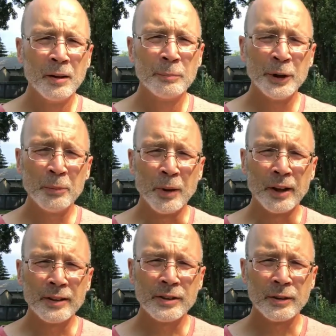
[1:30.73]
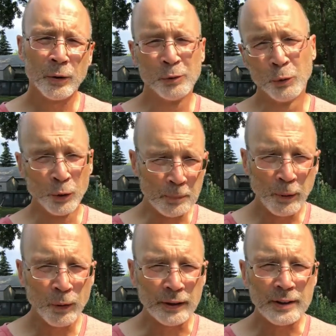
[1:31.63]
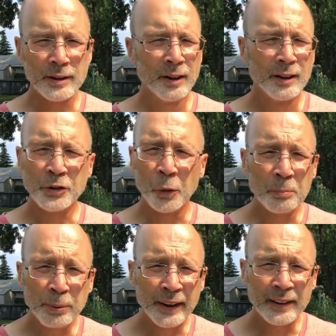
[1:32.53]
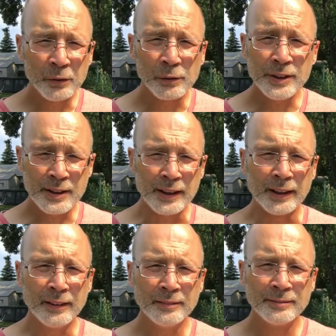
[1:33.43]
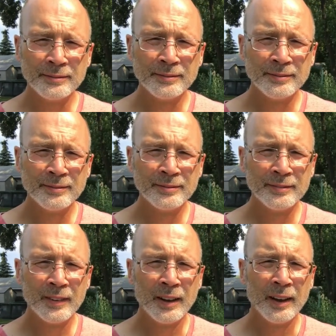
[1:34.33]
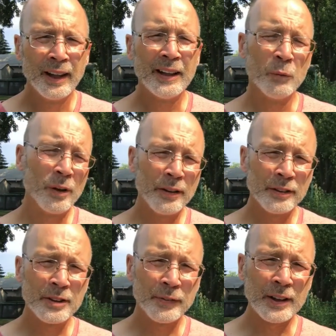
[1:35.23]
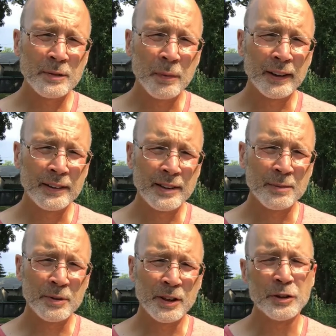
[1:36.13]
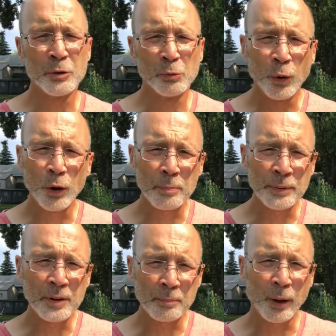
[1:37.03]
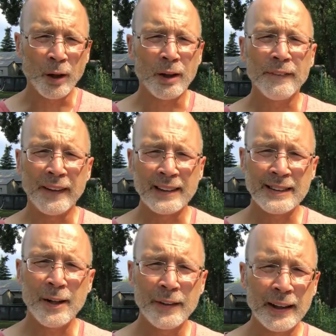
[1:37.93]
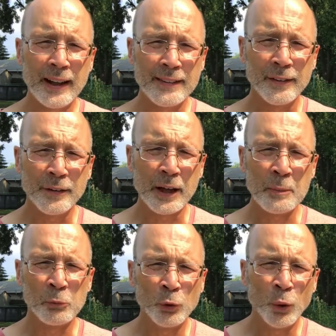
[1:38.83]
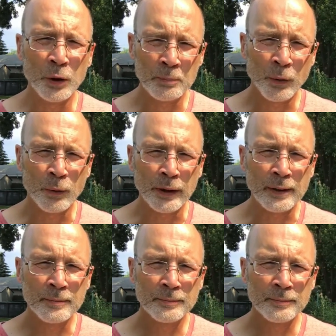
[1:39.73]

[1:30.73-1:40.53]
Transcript: Pill bugs, or roly-polies, don't bite or sting, and one of their defense mechanisms is to roll up in the ball. That's how they got their name, roly-poly.